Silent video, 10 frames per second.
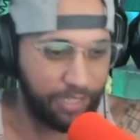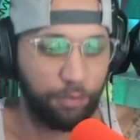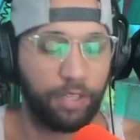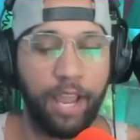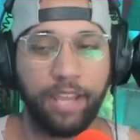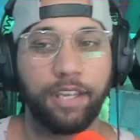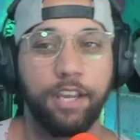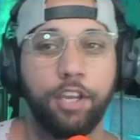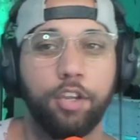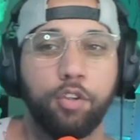Every, like,
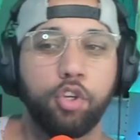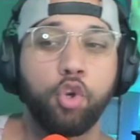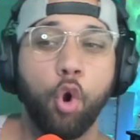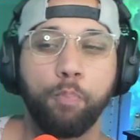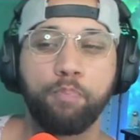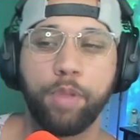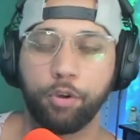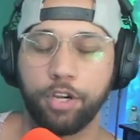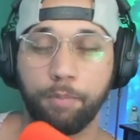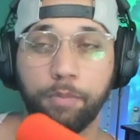you don't build
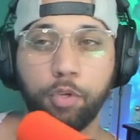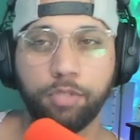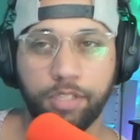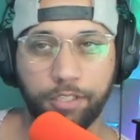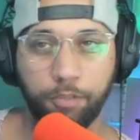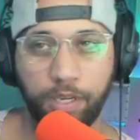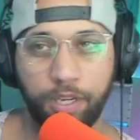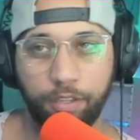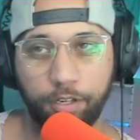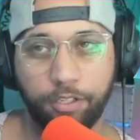an immune system
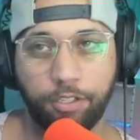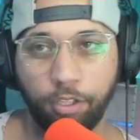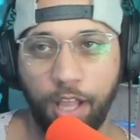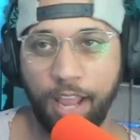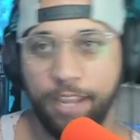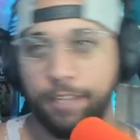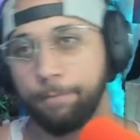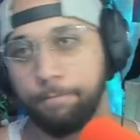either. So, like,